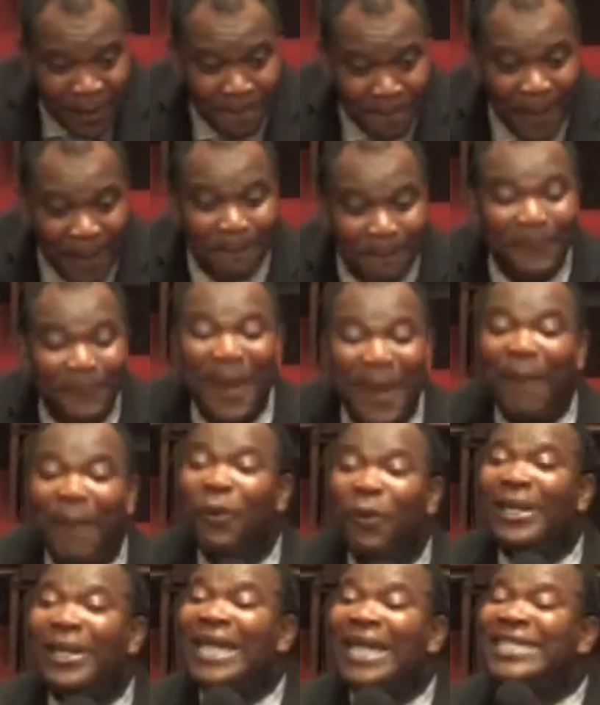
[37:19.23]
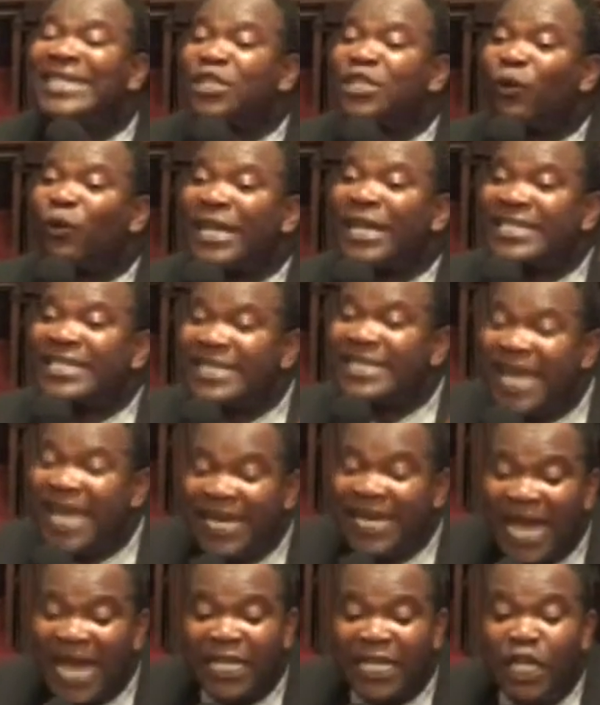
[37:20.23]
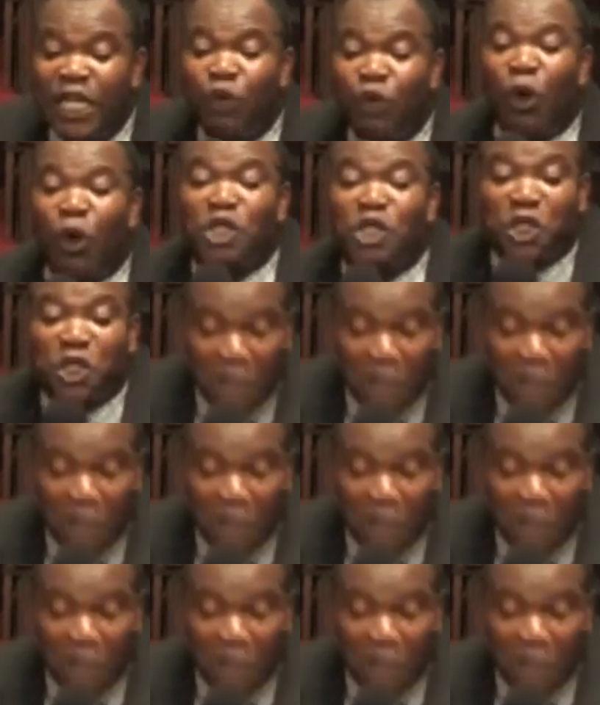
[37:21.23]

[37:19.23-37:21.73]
The Bible let us understand that he was